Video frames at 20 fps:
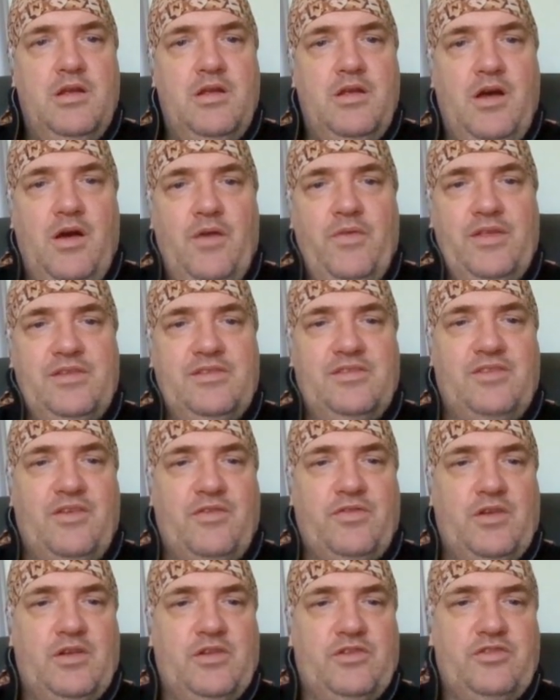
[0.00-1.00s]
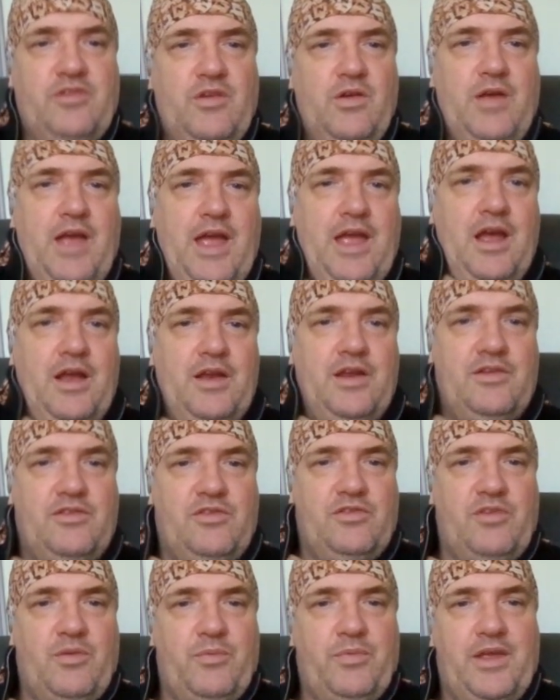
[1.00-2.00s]
Oh, this is difficult. Okay, I need to
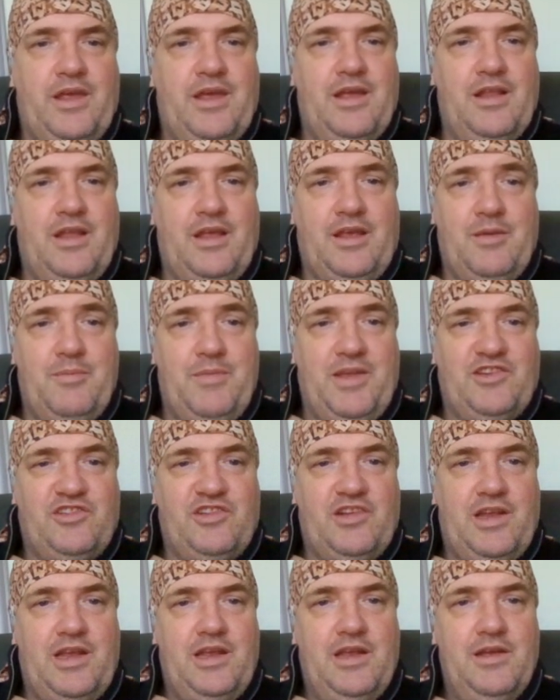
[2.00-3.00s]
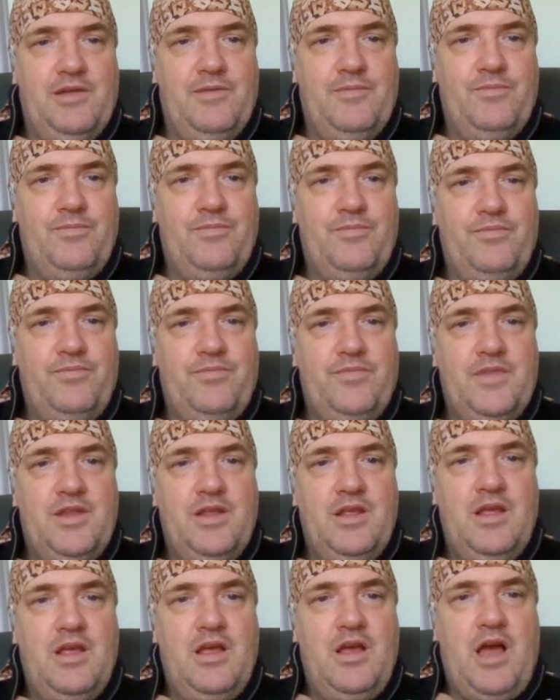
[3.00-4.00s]
do something like immediately.
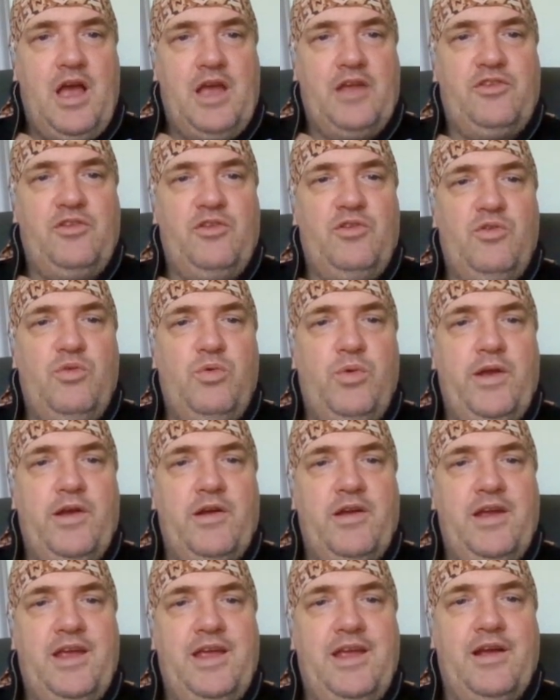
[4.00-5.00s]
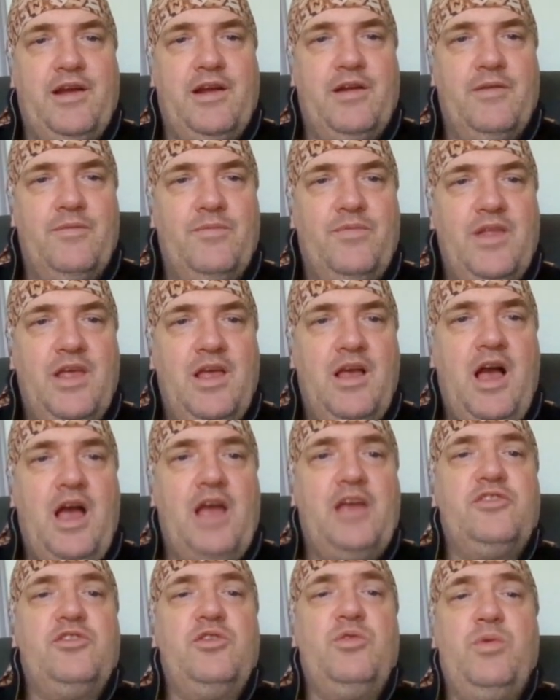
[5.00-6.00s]
I could do queer here. I
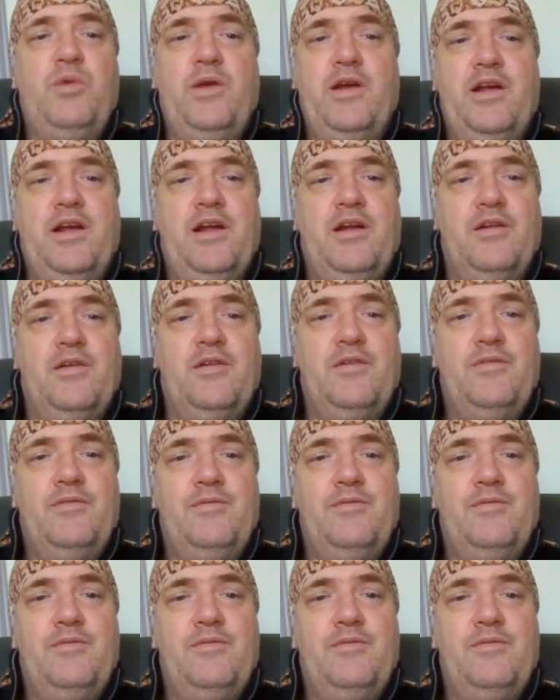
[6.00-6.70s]
could do queer here.